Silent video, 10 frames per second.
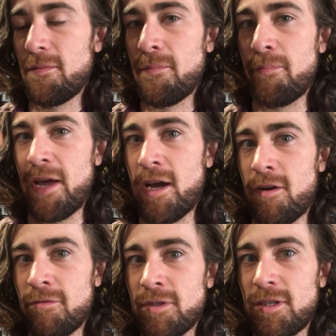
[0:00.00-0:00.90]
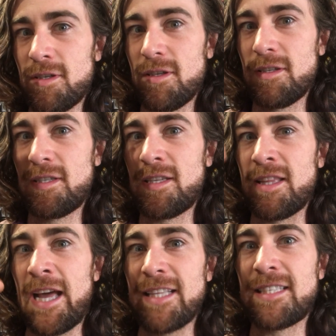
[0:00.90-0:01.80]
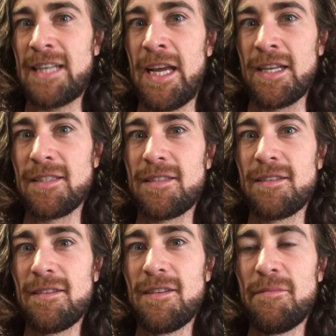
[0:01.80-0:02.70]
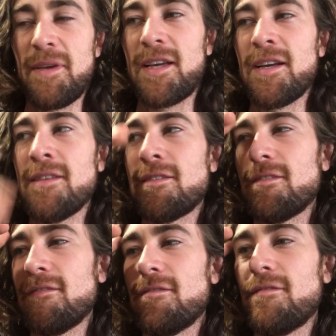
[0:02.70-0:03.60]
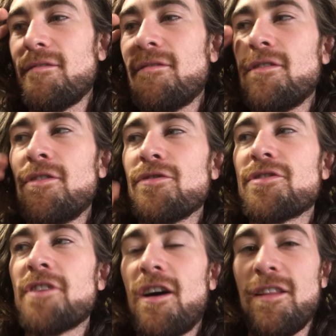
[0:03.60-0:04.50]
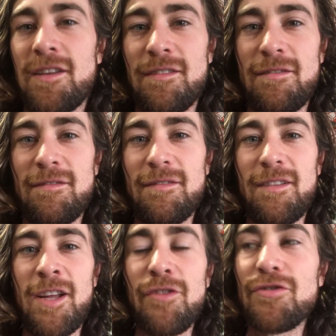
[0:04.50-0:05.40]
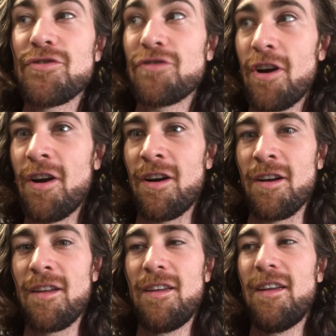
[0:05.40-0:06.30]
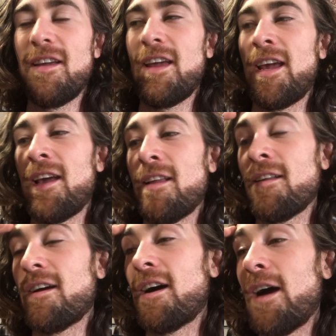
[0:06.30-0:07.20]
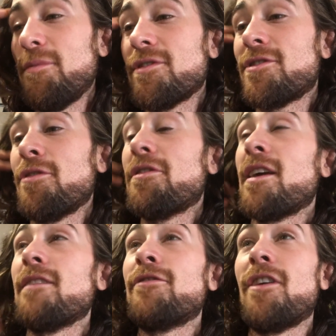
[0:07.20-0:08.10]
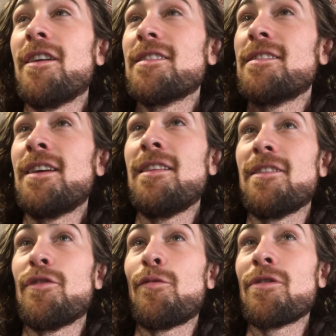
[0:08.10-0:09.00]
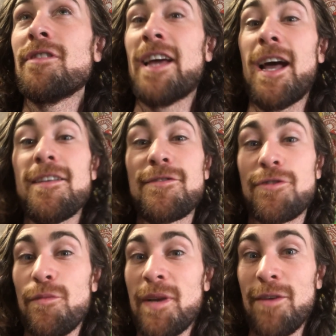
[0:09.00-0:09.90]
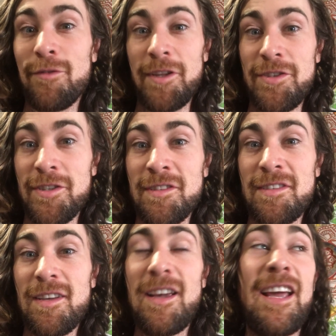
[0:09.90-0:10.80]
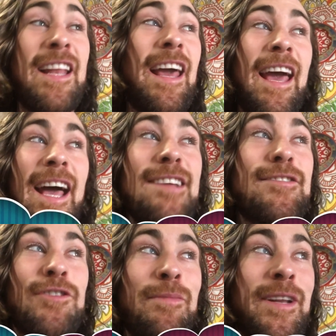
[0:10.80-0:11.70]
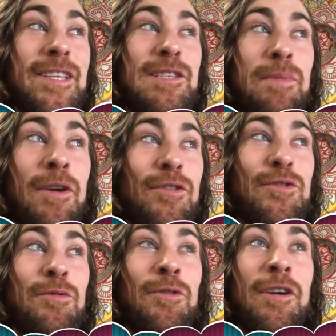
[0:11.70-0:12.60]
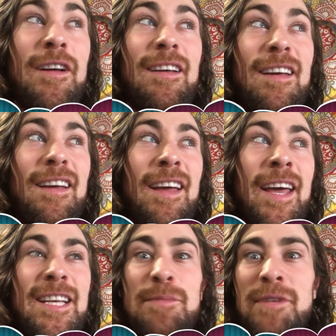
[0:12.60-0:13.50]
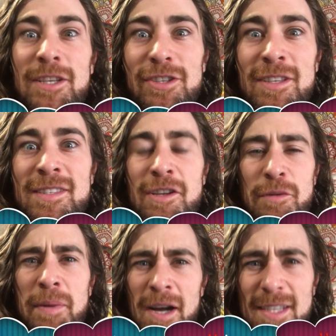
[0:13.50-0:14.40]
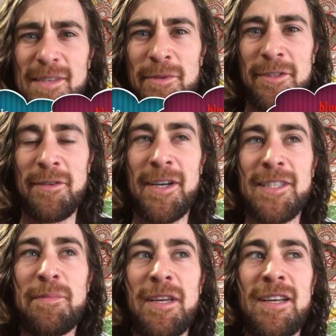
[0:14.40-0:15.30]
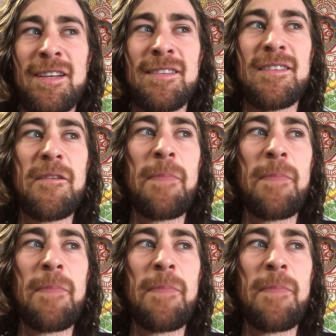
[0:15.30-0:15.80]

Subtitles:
bound to that stance because you're solid and you're strong. And I'm just so thankful, honestly, that the world has so many religions and it has so many spiritual expeditions that are possible to us, because